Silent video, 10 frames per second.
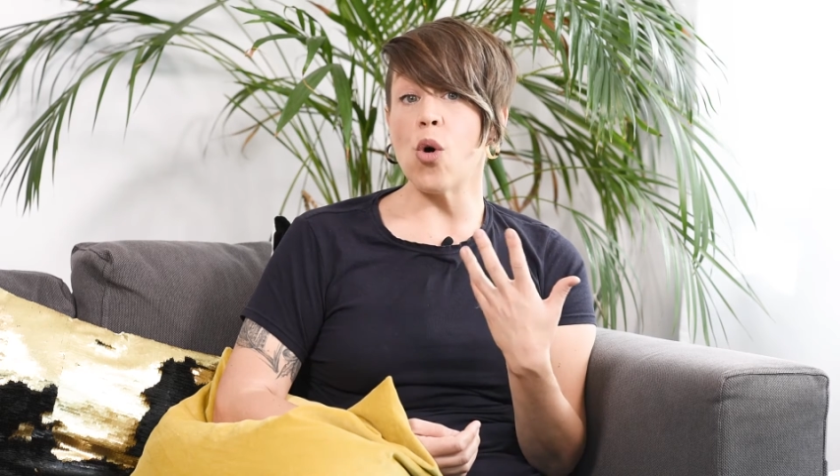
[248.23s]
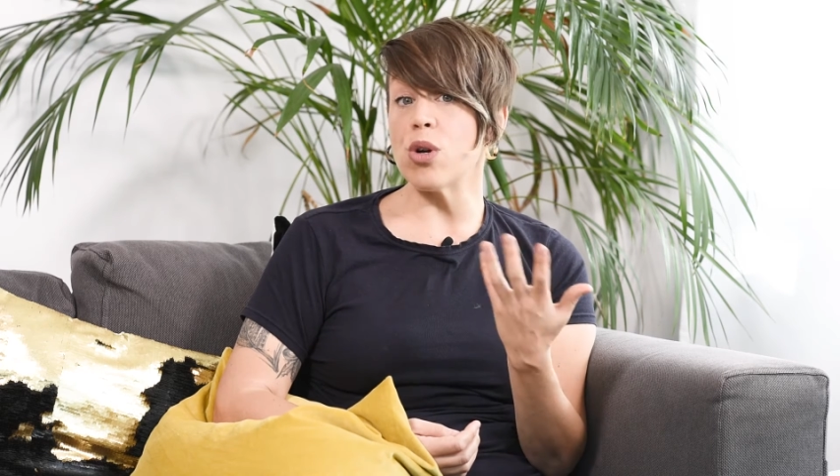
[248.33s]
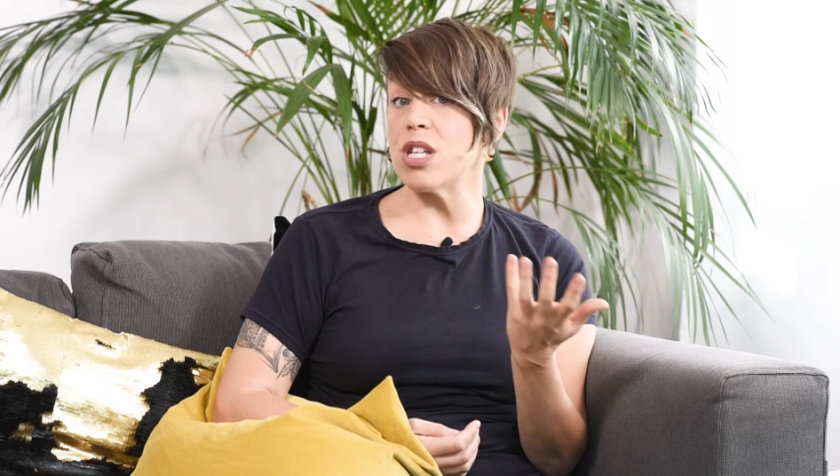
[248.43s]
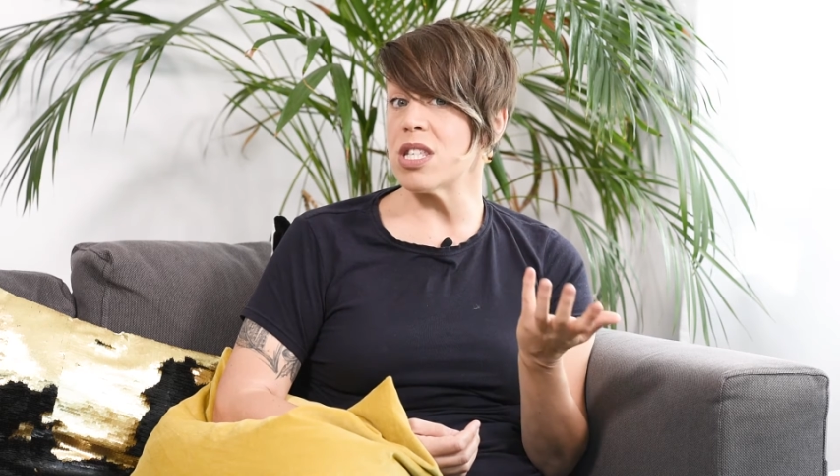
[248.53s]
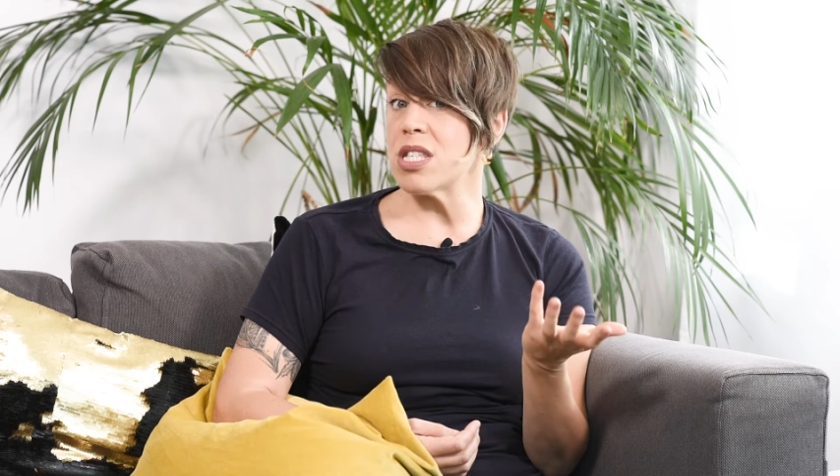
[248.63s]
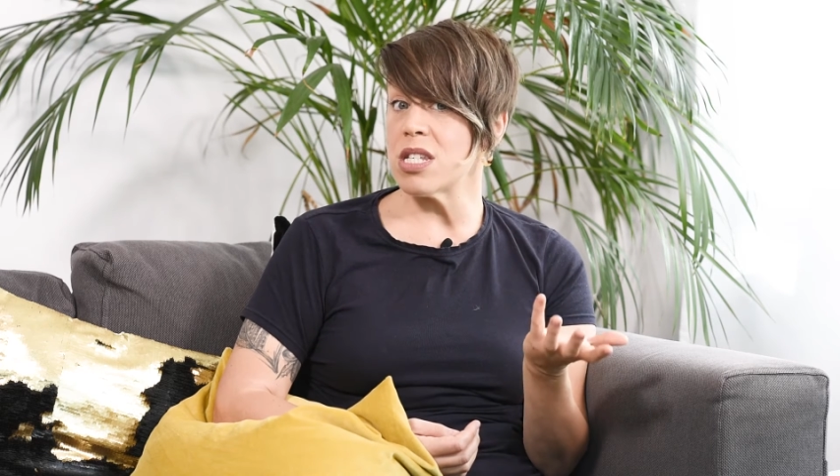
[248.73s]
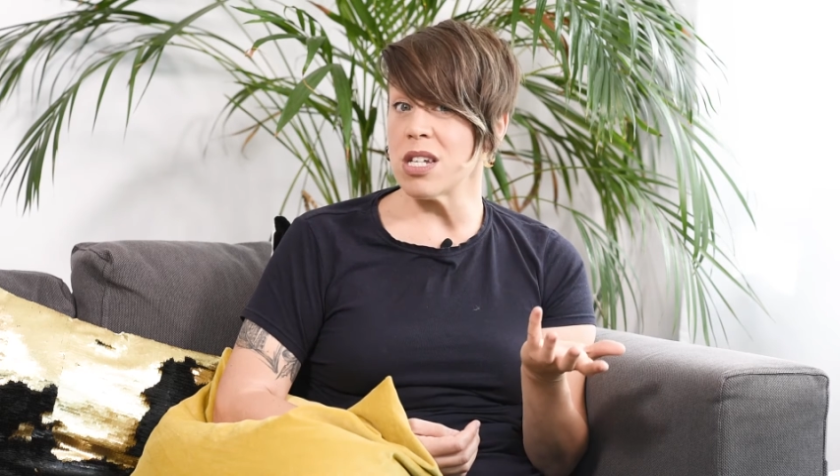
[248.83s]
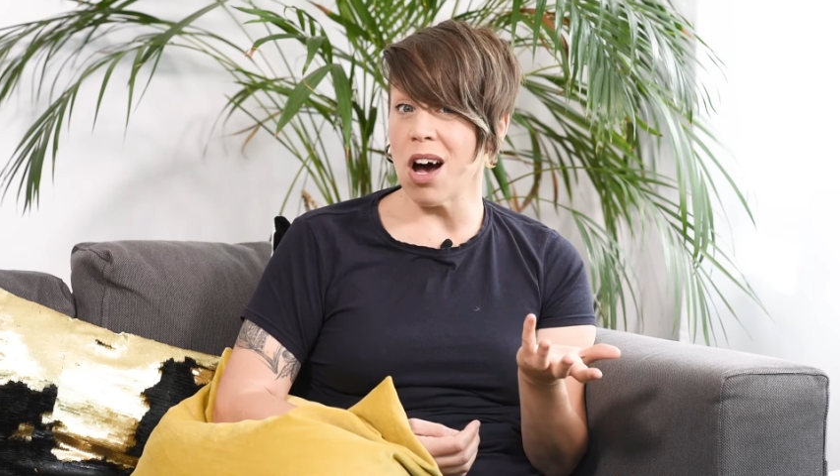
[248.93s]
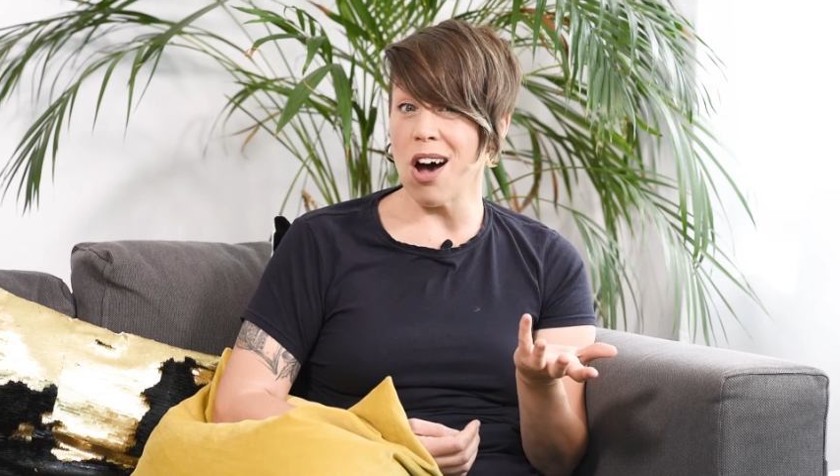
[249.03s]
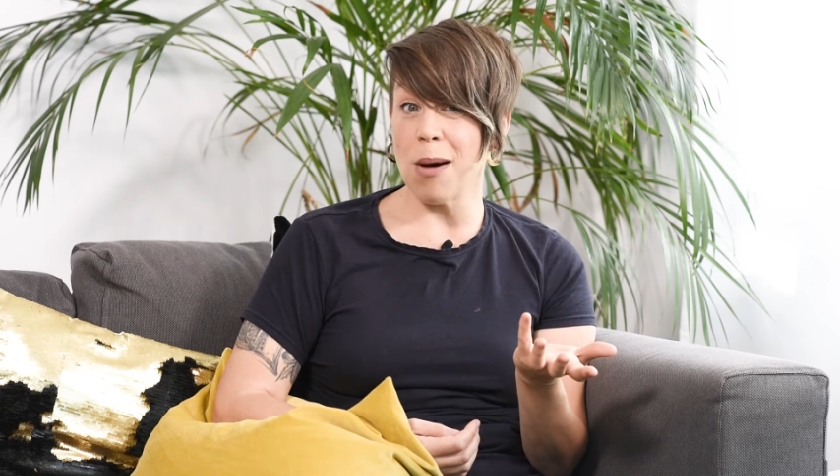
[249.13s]
or to
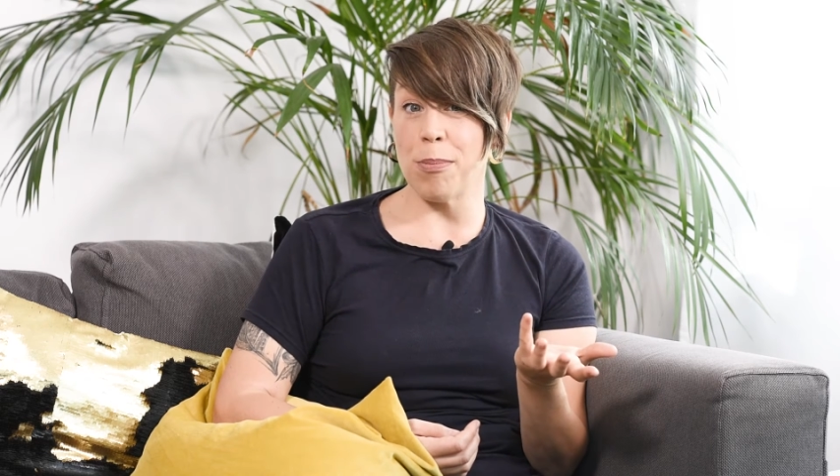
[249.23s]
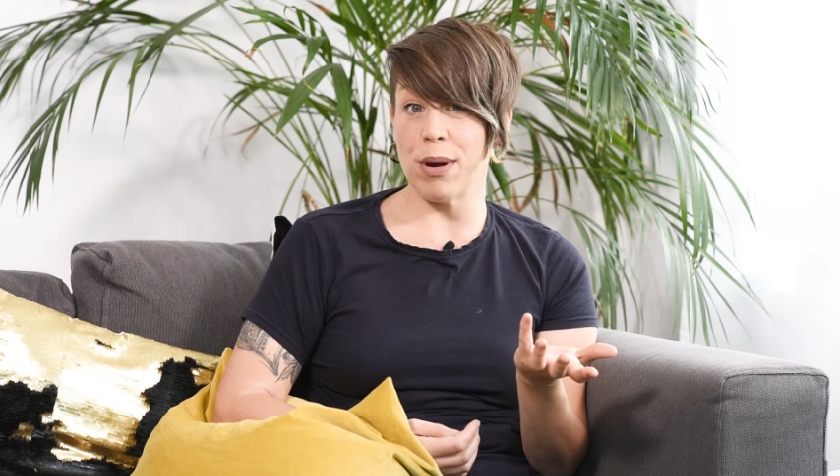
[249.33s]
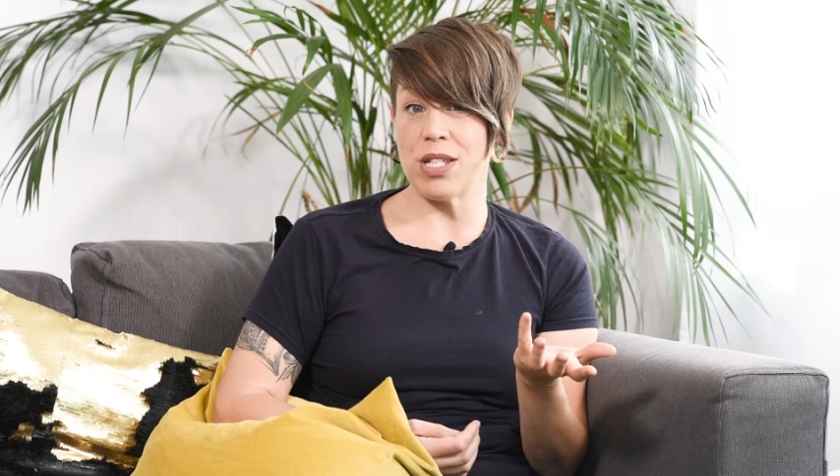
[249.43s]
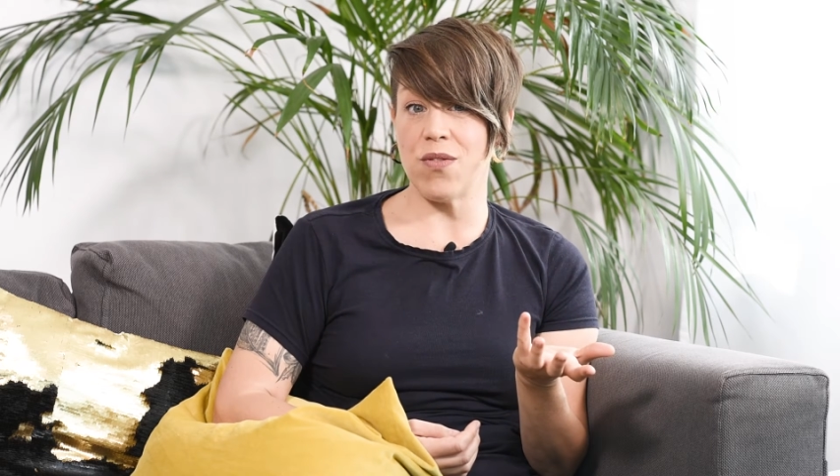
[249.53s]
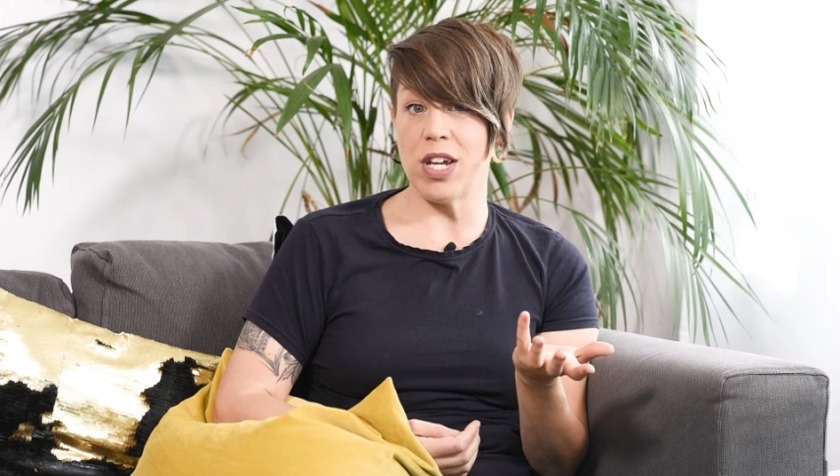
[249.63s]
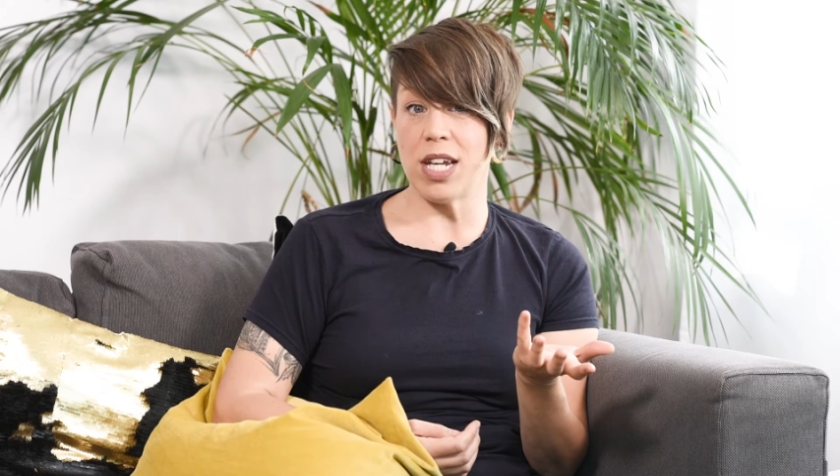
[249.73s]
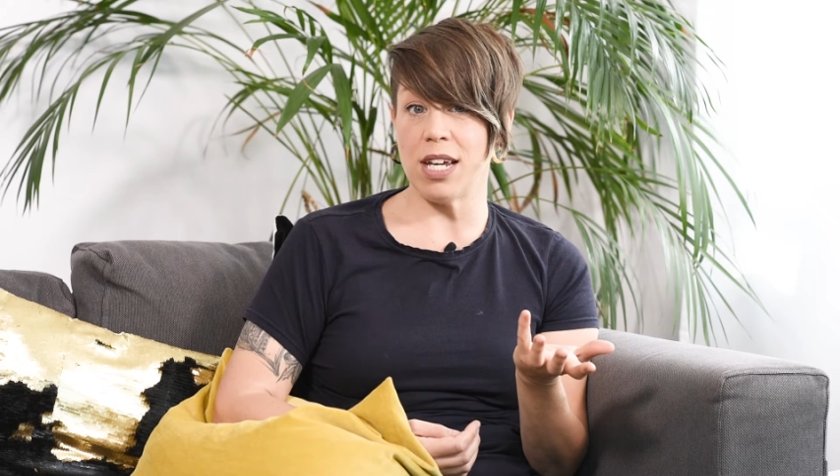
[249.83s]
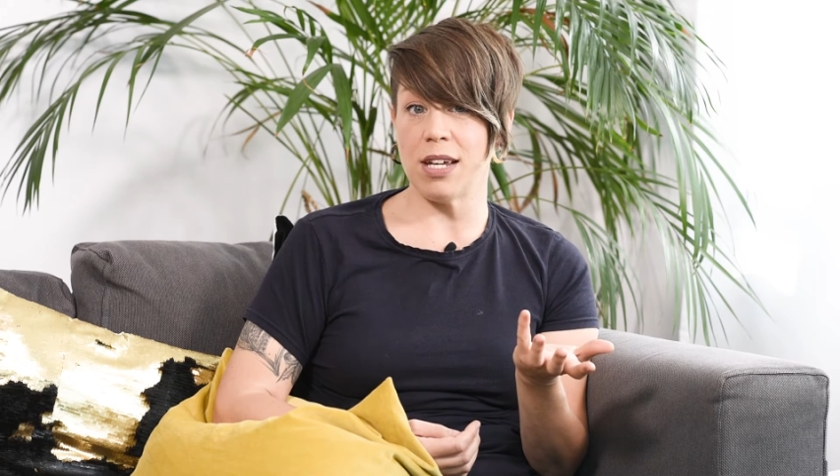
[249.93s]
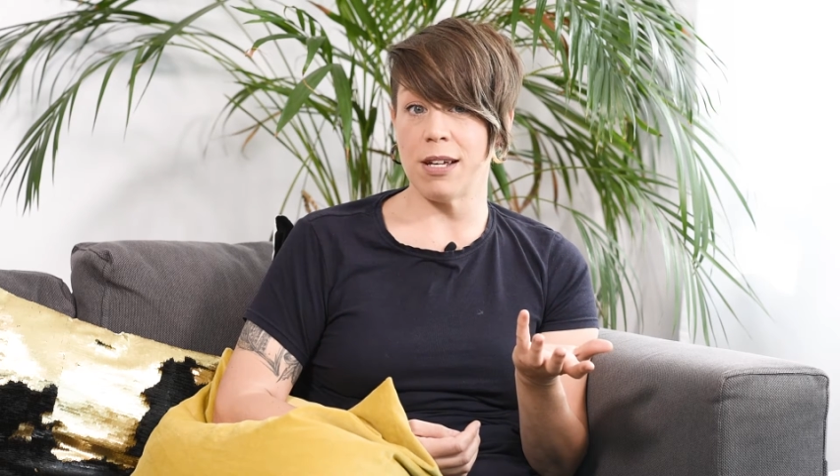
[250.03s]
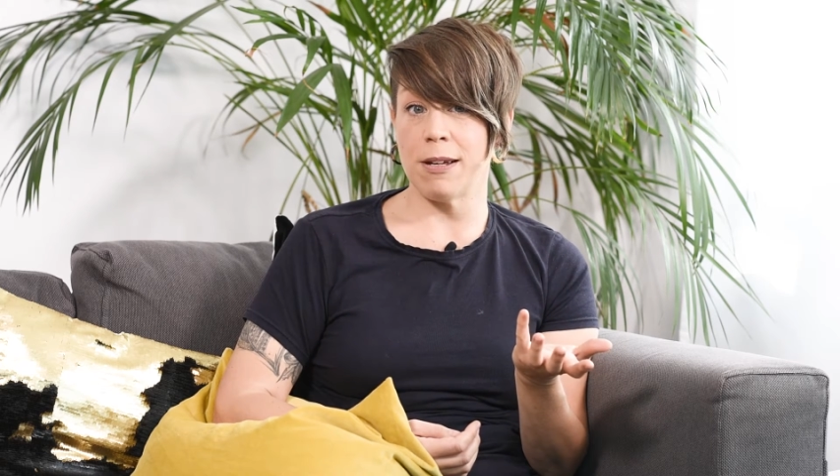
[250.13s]
start breastfeeding.